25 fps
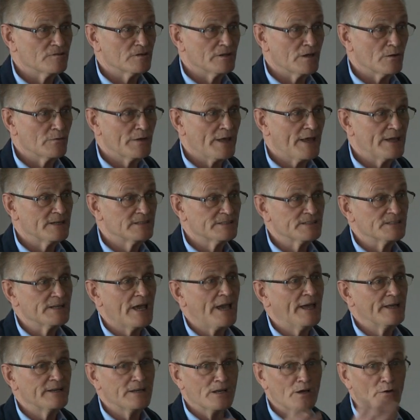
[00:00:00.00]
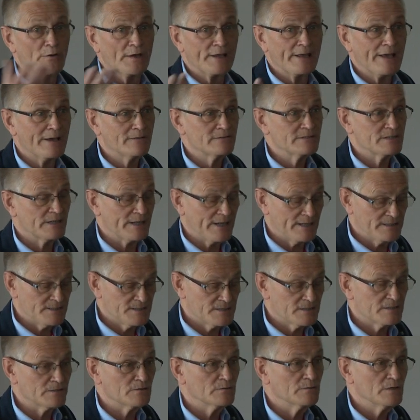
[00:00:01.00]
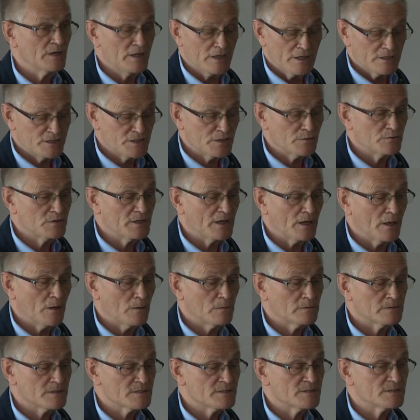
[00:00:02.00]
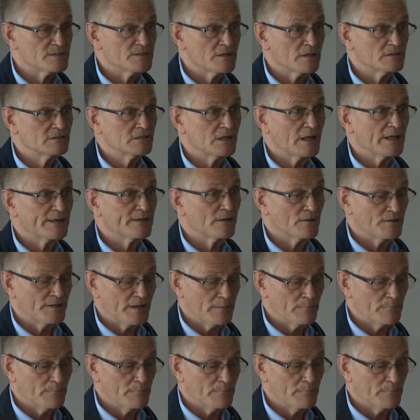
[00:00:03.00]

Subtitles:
location and going out again to duty holders and such like on their